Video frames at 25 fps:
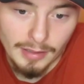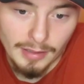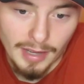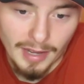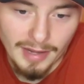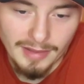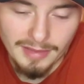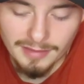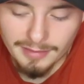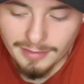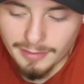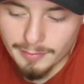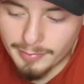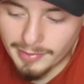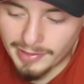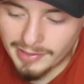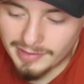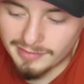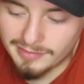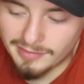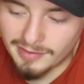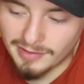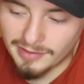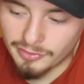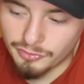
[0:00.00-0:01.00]
I
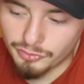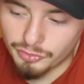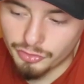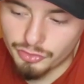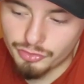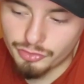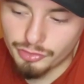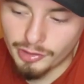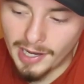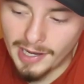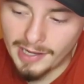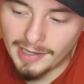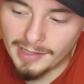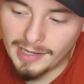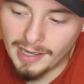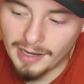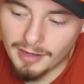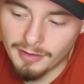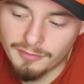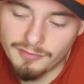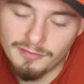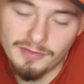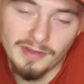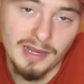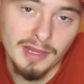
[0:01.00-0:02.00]
think the biggest thing is just
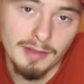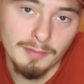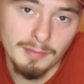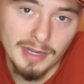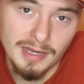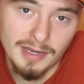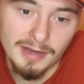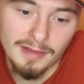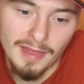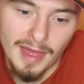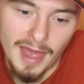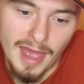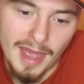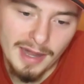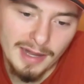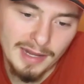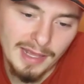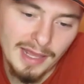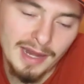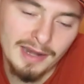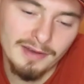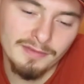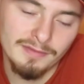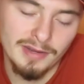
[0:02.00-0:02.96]
trying to kind of fit him into that.